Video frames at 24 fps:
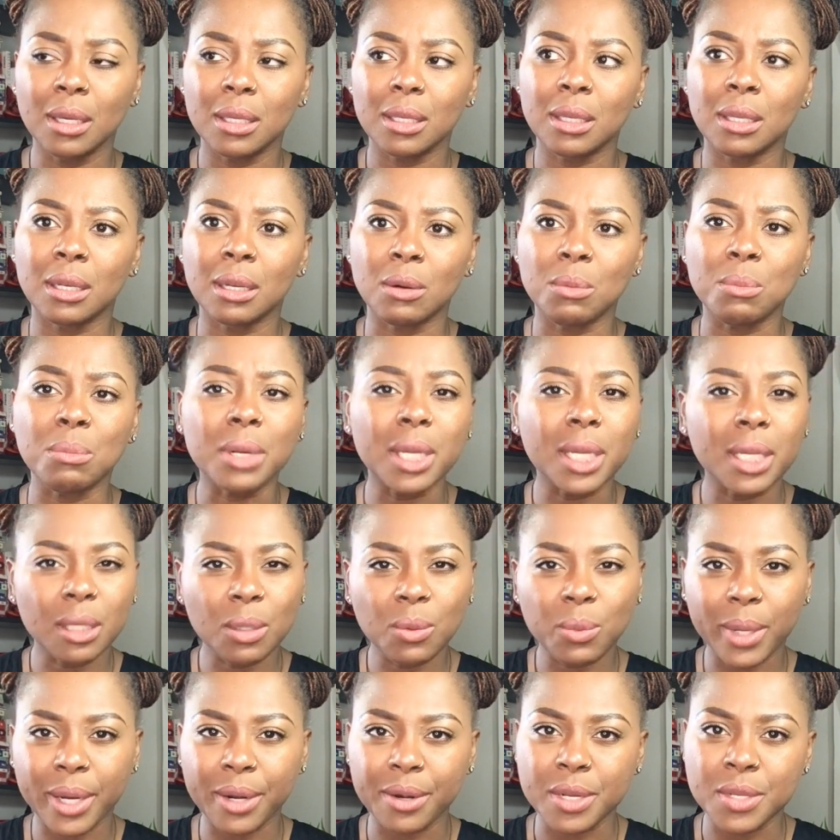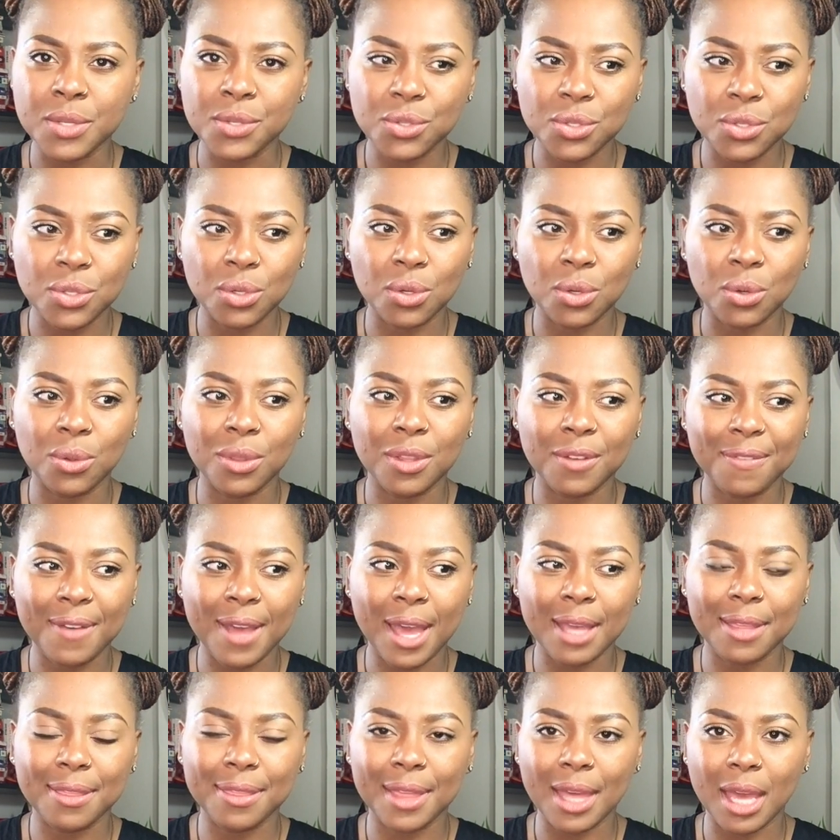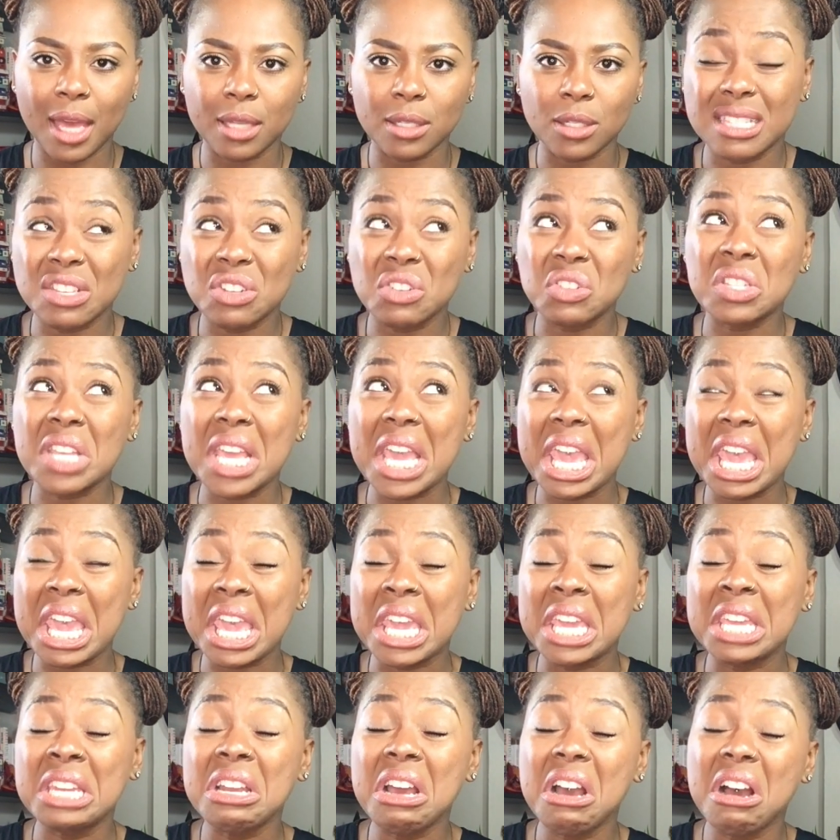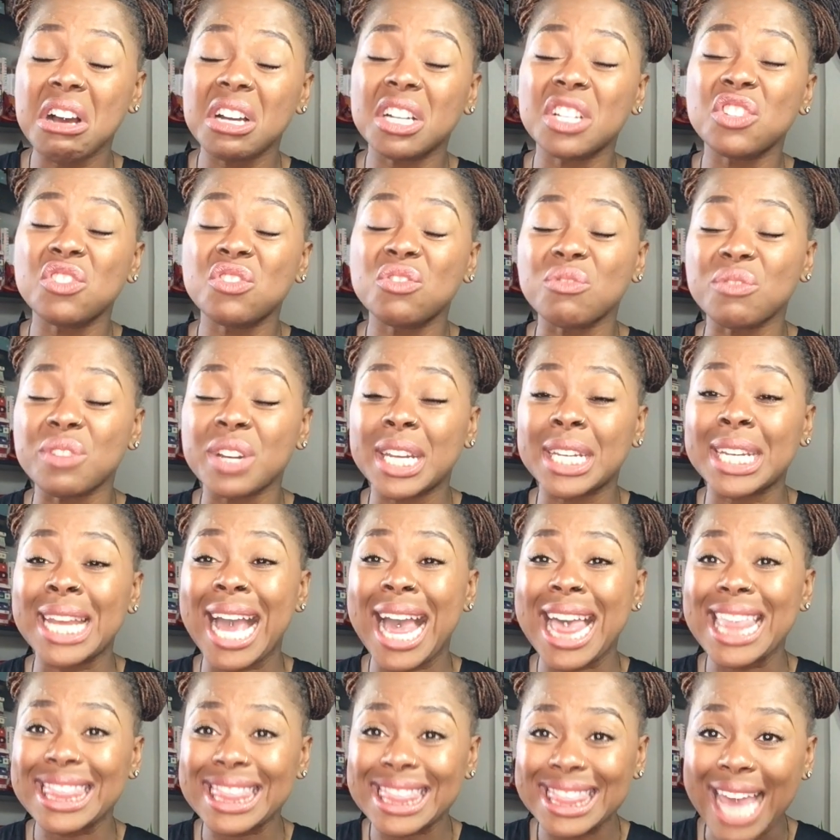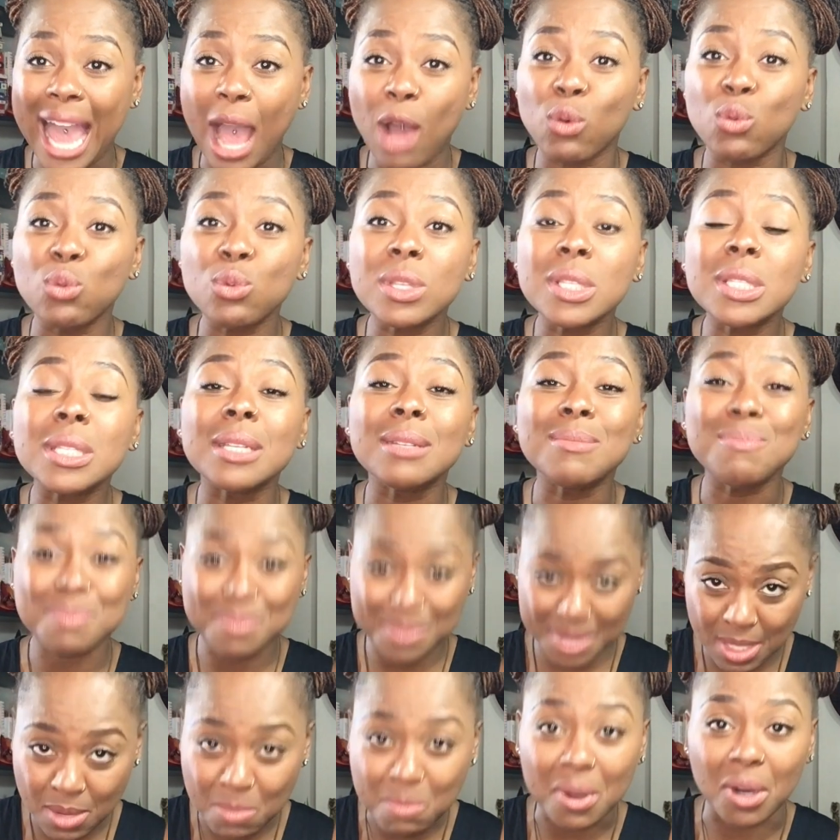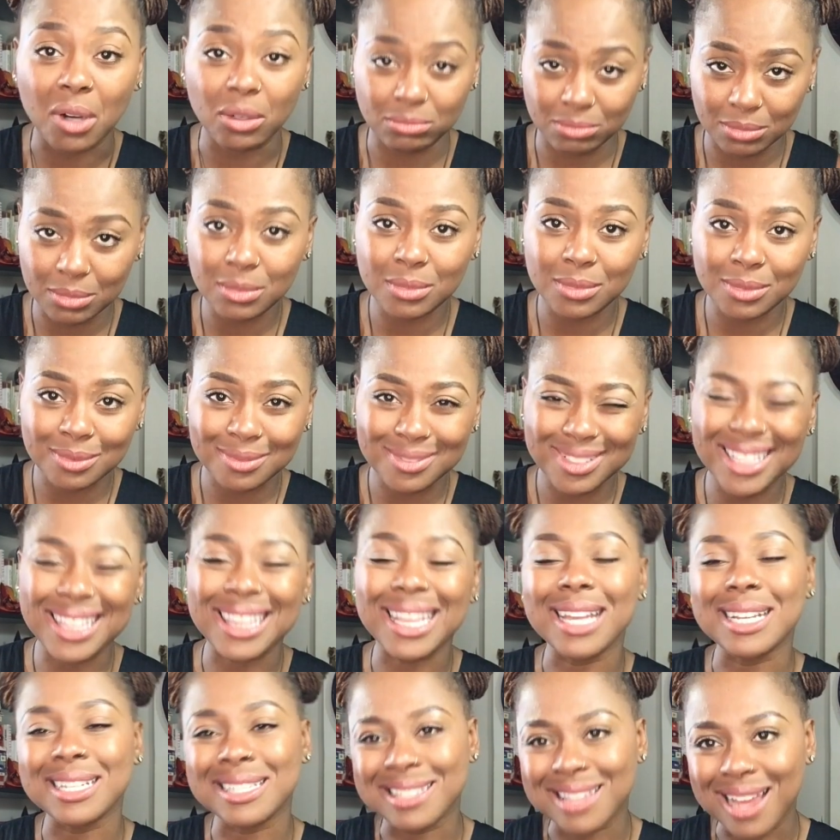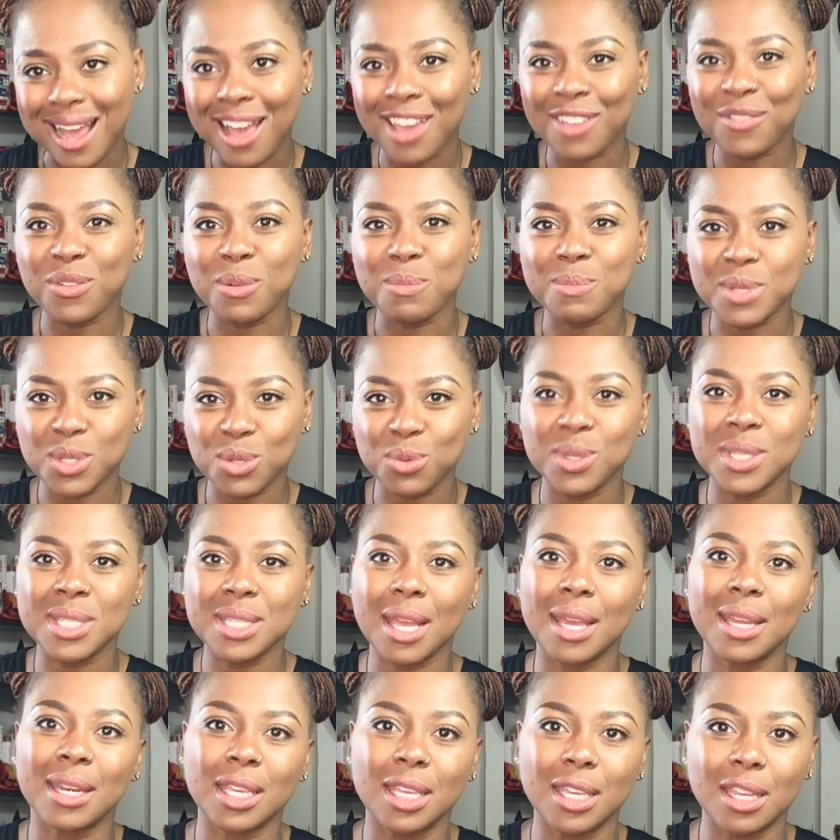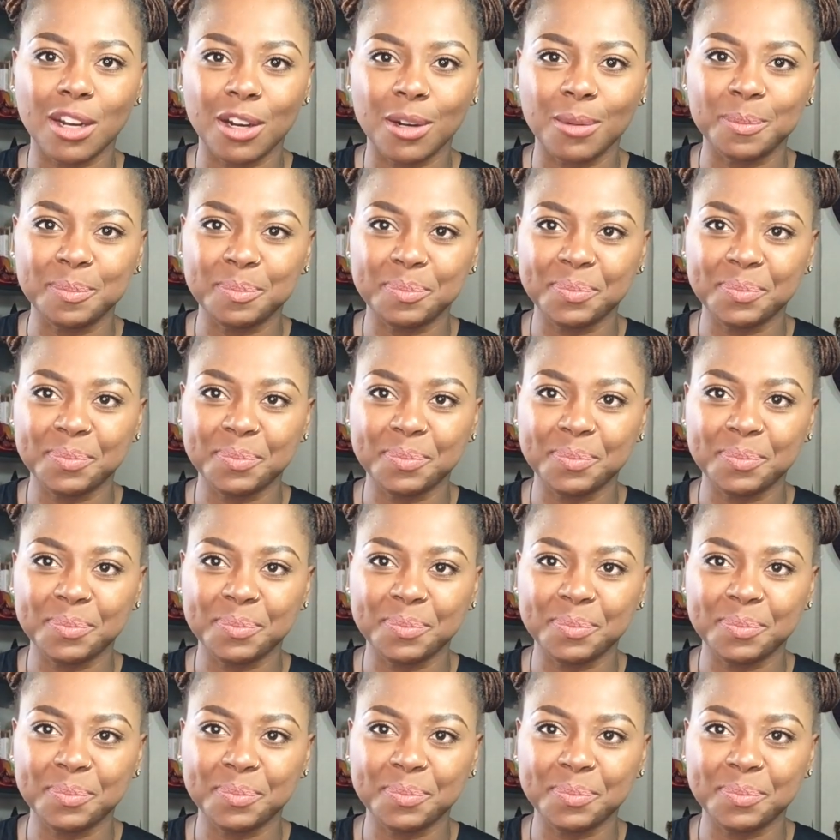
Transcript: You know, bringing awareness to the fact that there's 800,000 people that die from suicide a year.